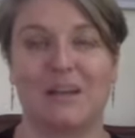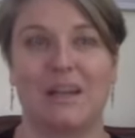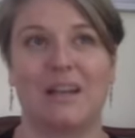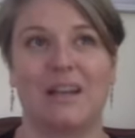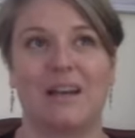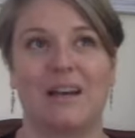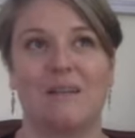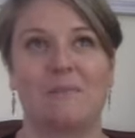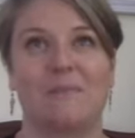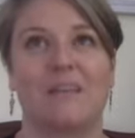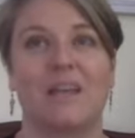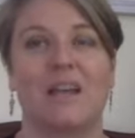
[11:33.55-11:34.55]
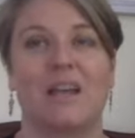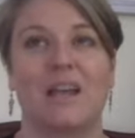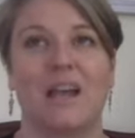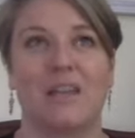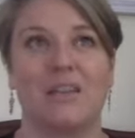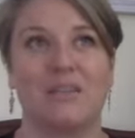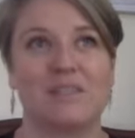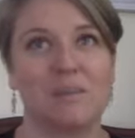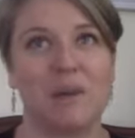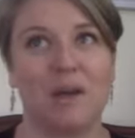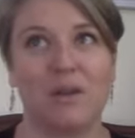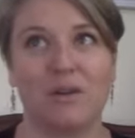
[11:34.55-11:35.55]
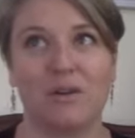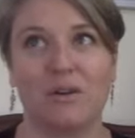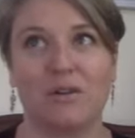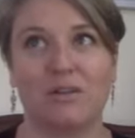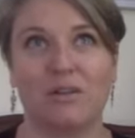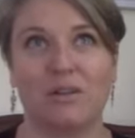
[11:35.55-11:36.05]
And there's some other,